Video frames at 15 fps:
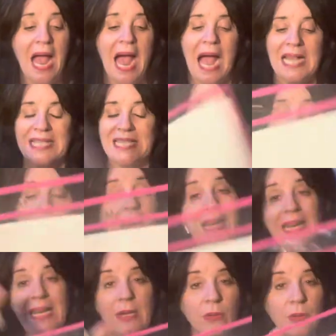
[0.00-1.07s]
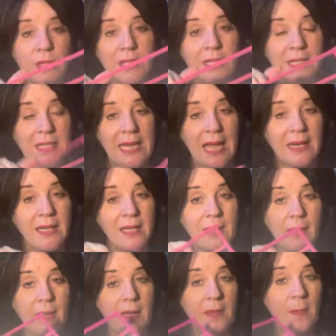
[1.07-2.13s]
I stick my needles down in
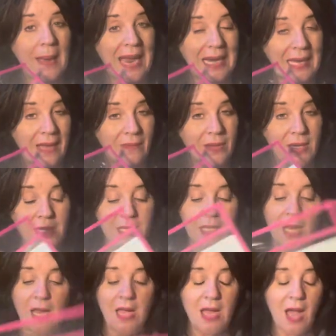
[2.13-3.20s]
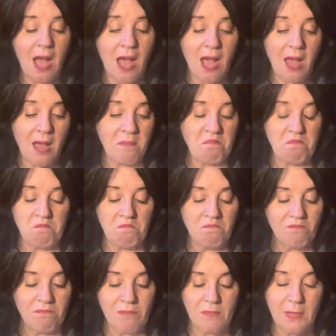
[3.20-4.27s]
the back of it. Um,
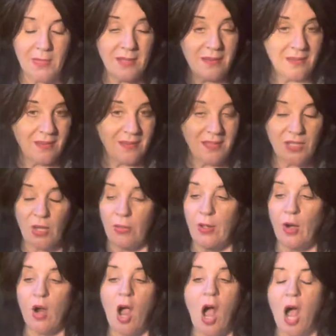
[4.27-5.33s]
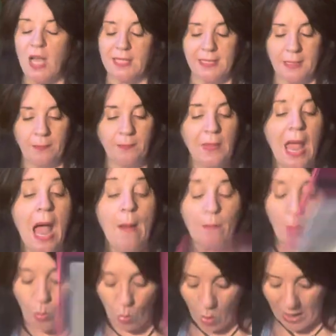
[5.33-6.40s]
so they're awesome.
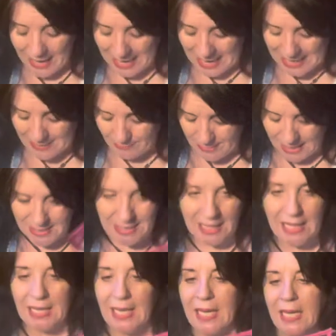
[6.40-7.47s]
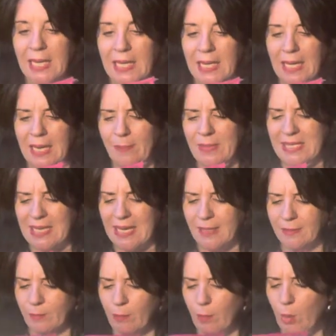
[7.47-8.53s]
But what I am knitting, let me
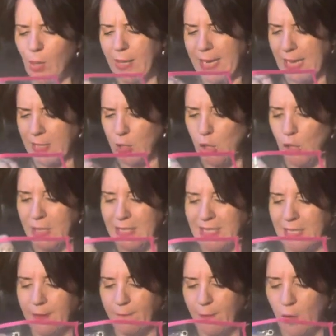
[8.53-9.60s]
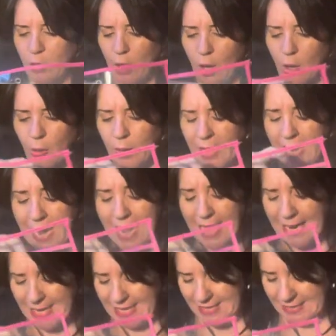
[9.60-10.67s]
pull it out so you can see the photo.
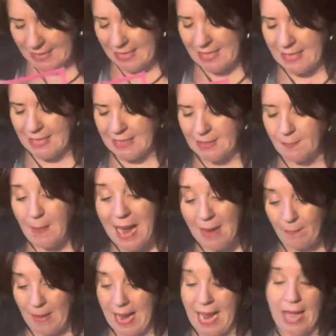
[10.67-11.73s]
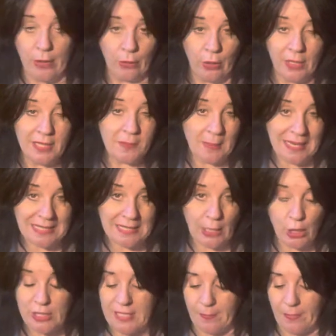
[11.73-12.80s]
It is my pattern. It's my
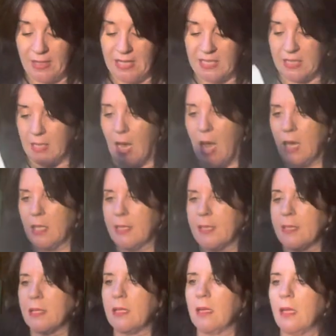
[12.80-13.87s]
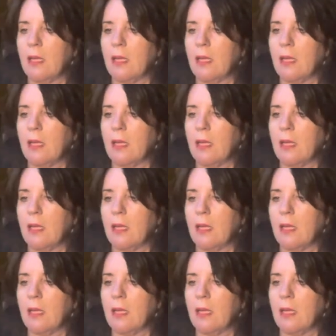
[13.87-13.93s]
Serendipity socks.